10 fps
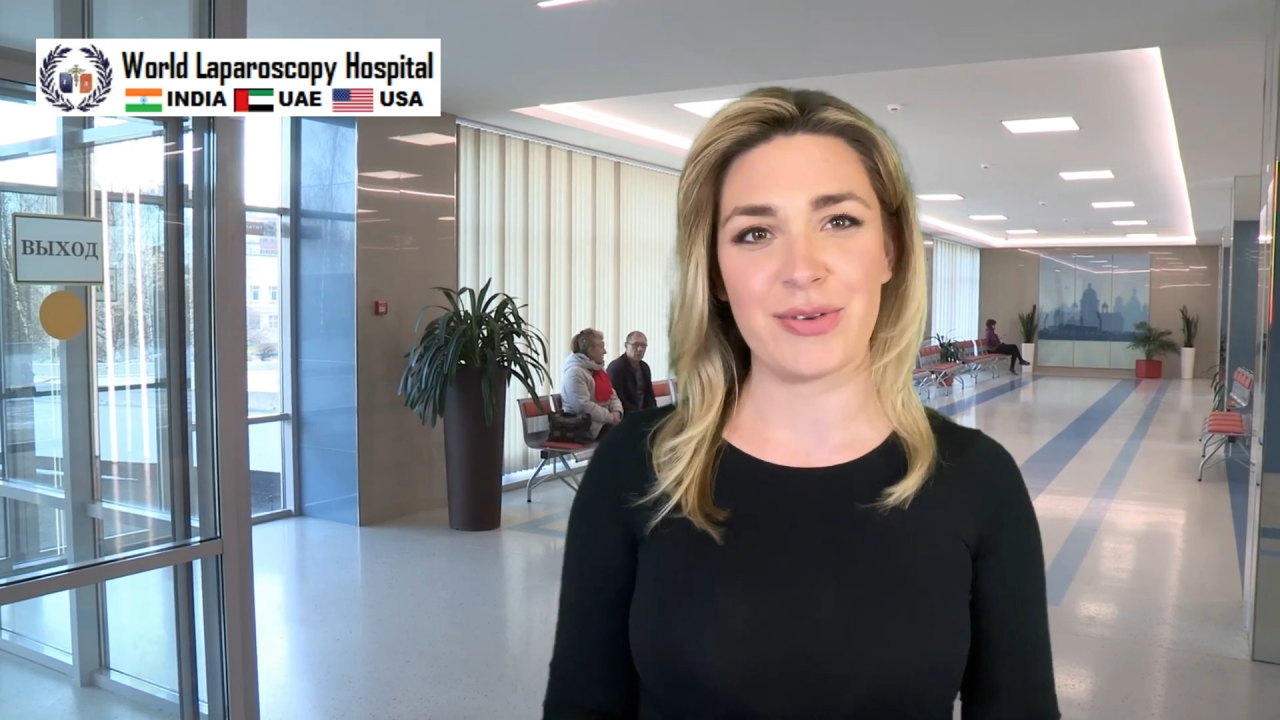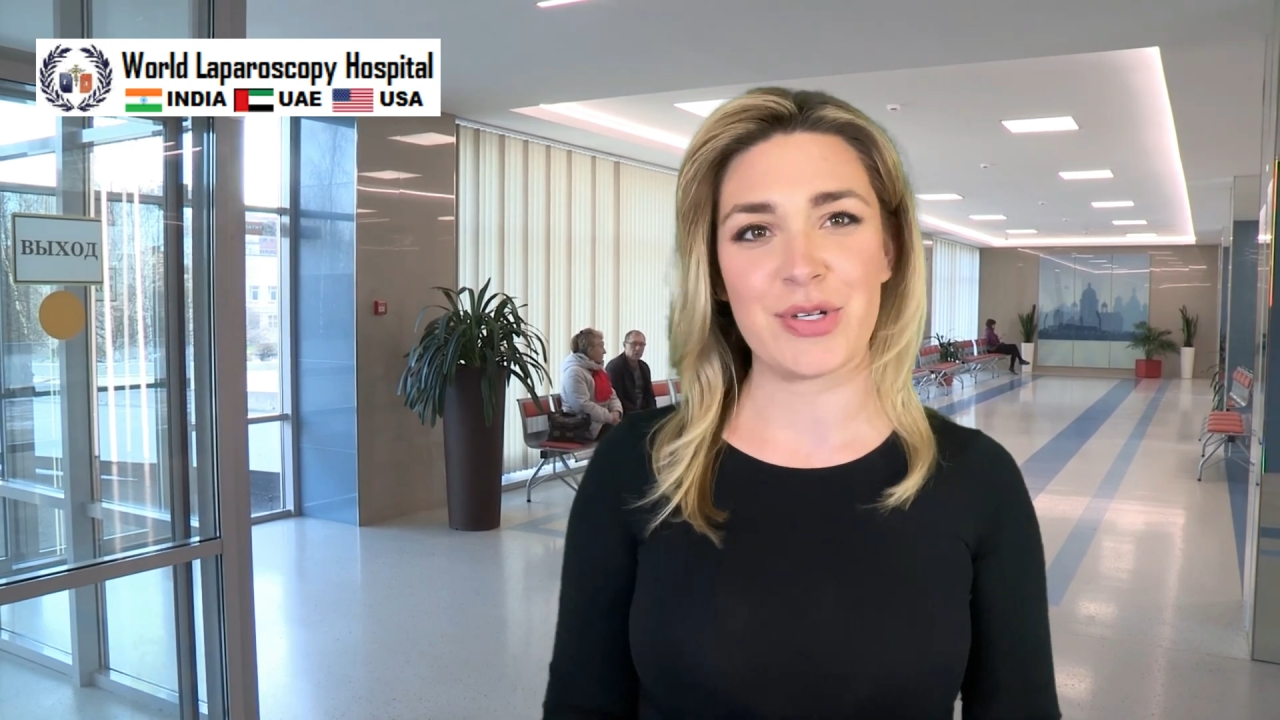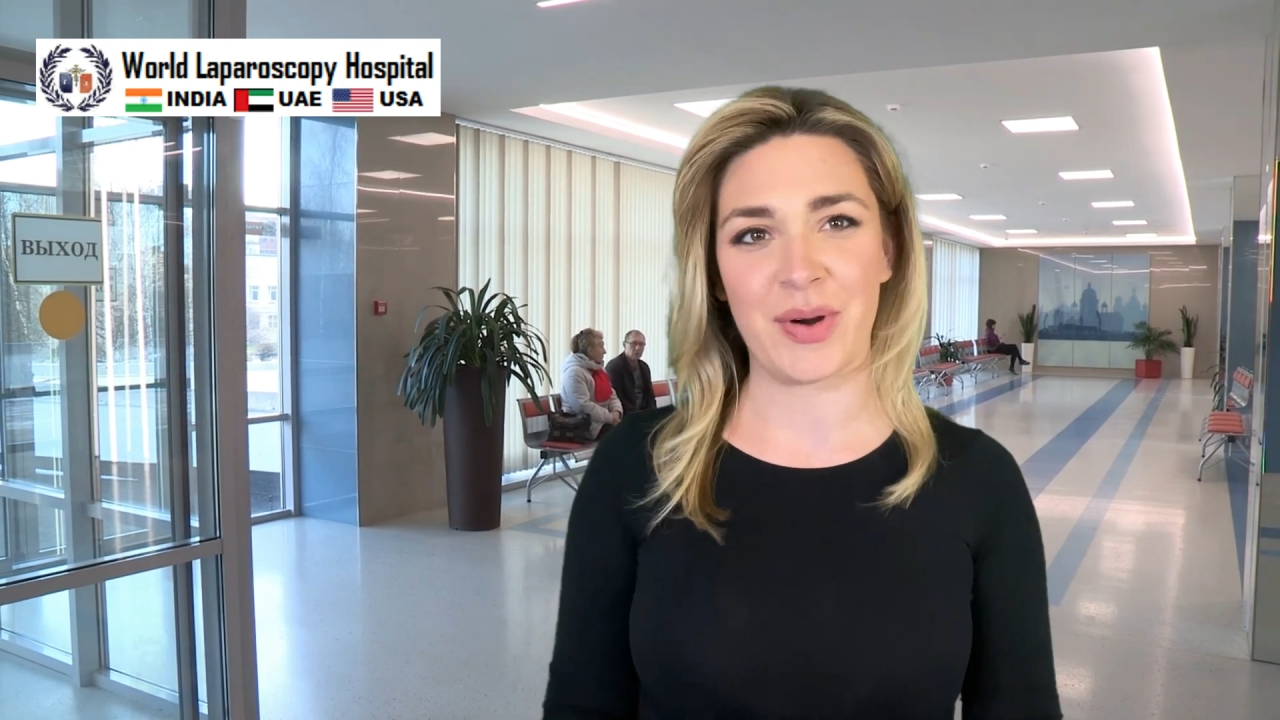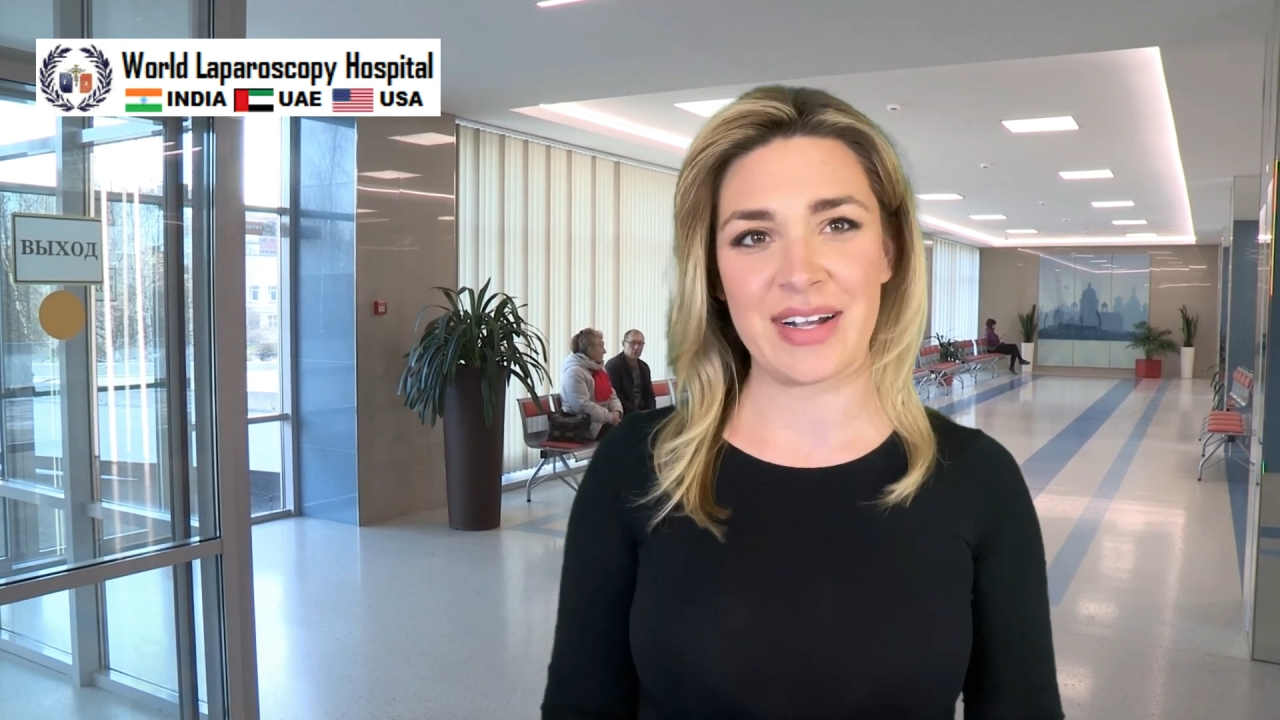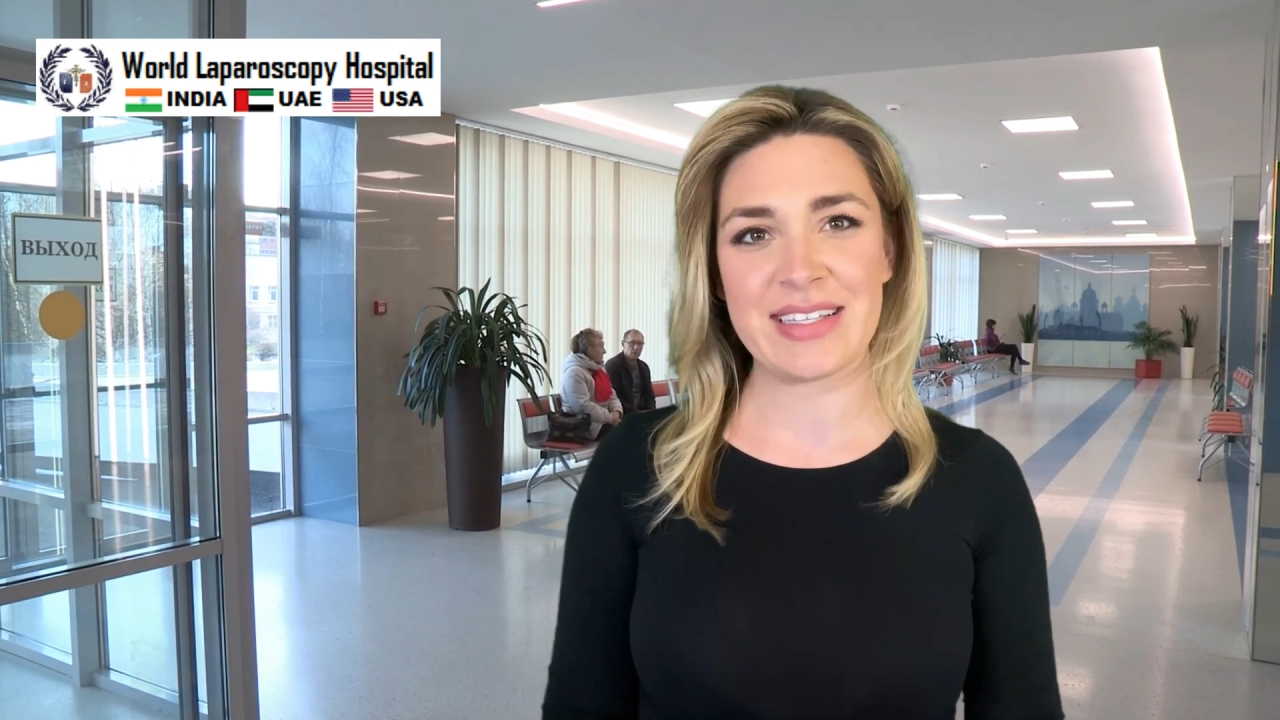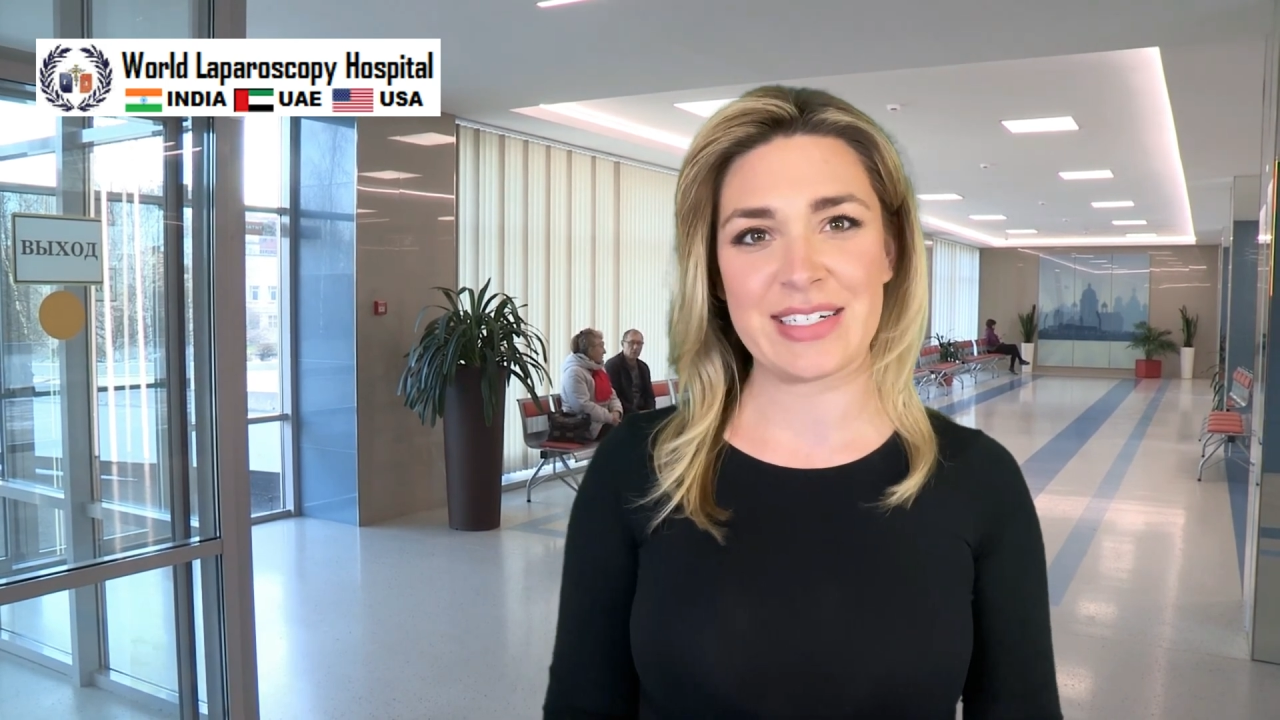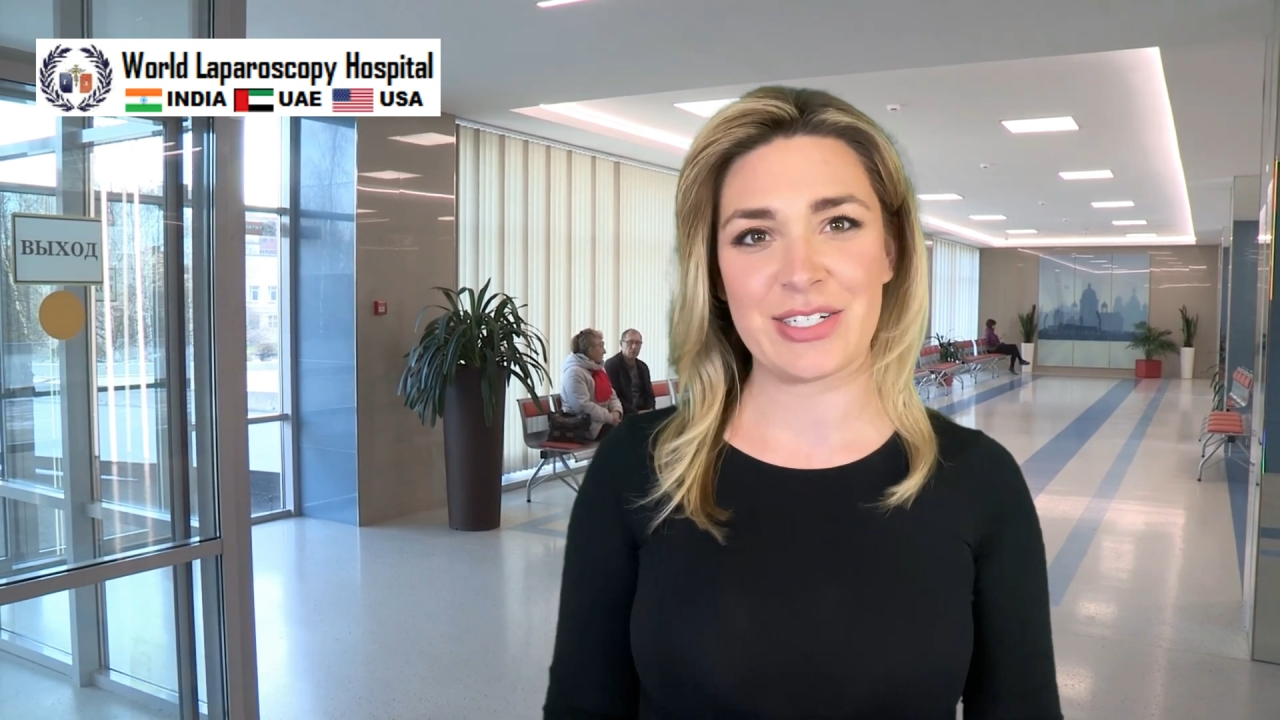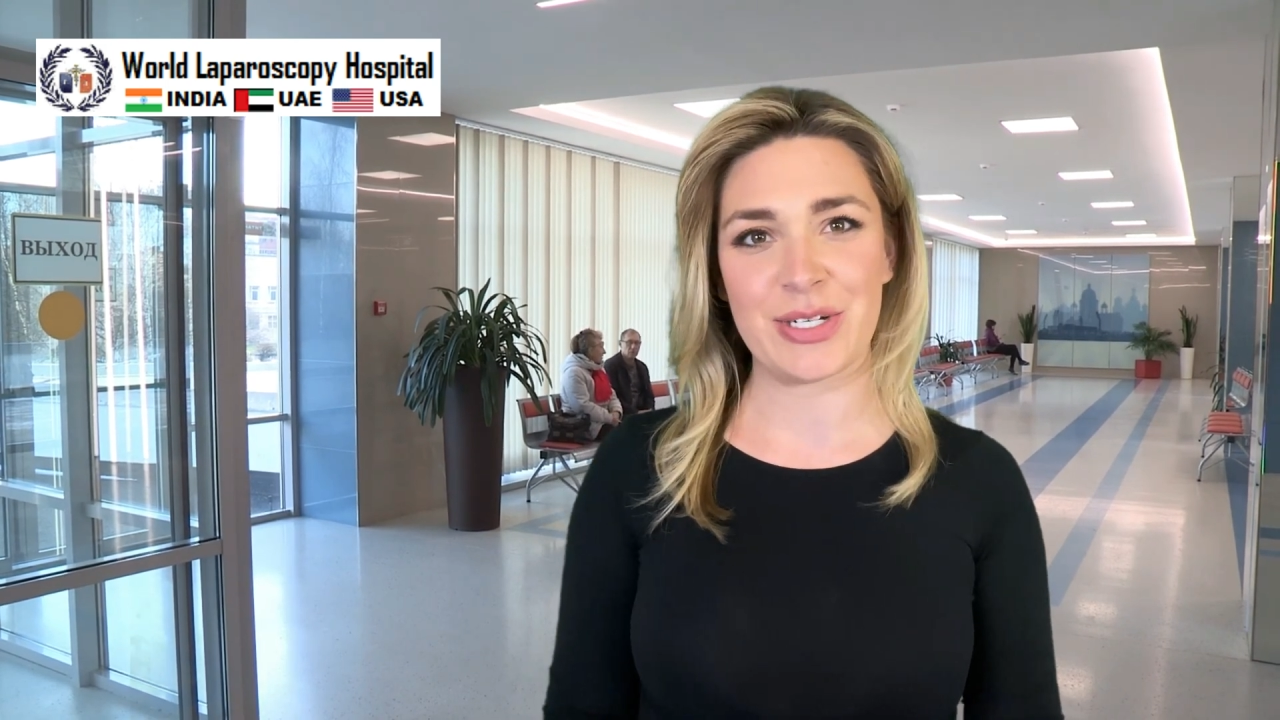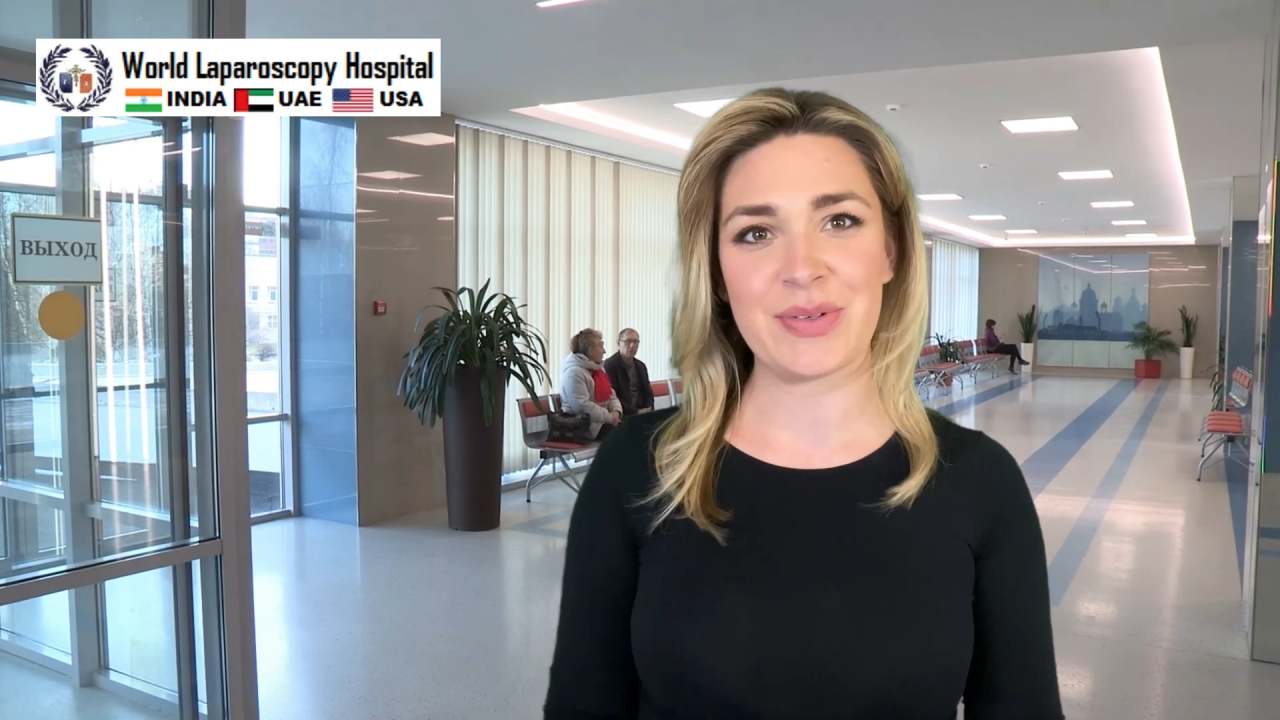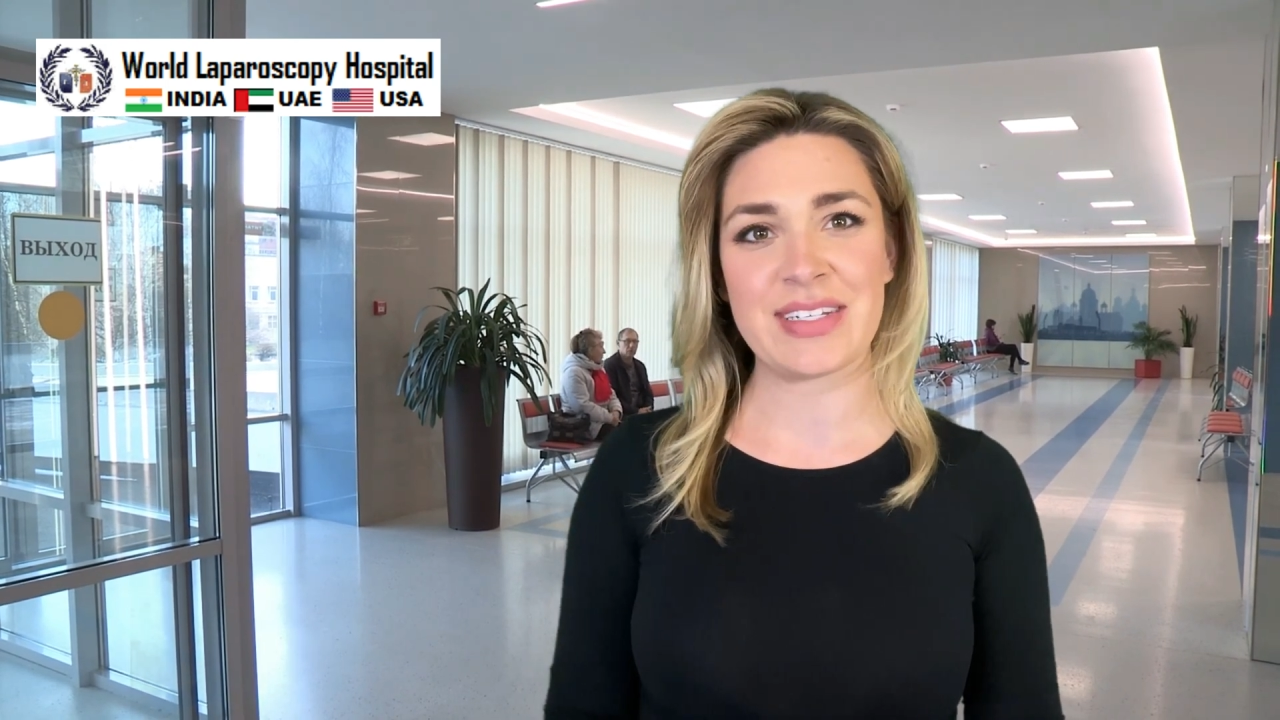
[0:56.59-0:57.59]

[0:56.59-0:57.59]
to our institute